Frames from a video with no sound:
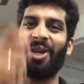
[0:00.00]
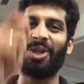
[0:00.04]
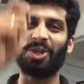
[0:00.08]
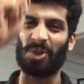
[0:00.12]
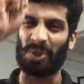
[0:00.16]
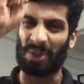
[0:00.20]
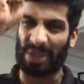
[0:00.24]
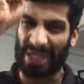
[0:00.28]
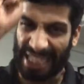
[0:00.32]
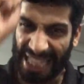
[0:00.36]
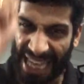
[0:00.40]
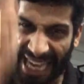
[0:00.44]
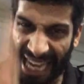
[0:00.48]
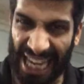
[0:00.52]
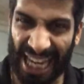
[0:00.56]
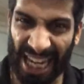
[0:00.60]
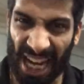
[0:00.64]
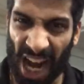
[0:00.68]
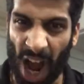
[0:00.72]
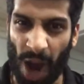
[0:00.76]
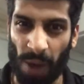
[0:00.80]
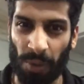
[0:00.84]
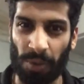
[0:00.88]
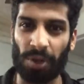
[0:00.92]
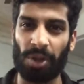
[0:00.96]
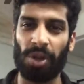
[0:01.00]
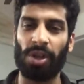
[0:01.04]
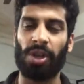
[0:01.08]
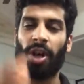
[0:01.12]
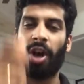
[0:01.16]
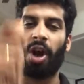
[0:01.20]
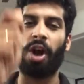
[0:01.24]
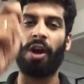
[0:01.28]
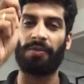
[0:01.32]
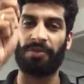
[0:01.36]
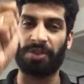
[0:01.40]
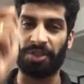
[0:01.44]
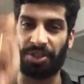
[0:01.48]
to kick it out
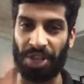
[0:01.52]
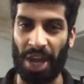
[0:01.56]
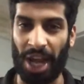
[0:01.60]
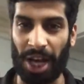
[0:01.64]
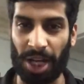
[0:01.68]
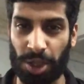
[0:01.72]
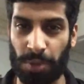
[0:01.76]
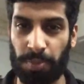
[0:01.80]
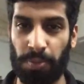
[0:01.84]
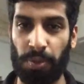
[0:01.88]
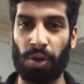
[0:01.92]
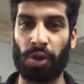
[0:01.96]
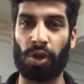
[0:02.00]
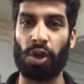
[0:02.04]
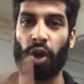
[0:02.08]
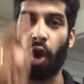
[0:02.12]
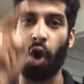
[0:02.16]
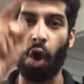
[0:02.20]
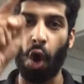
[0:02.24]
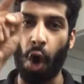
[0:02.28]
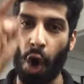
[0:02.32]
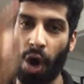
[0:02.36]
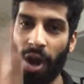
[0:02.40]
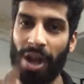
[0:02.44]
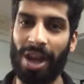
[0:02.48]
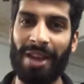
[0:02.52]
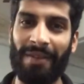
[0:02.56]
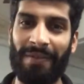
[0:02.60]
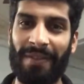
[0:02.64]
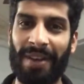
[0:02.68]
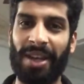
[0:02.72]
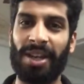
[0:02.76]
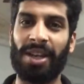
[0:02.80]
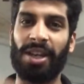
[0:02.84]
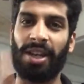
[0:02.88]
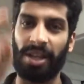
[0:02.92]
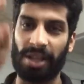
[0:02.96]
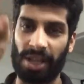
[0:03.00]
of the textbook only
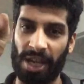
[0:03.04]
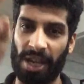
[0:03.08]
when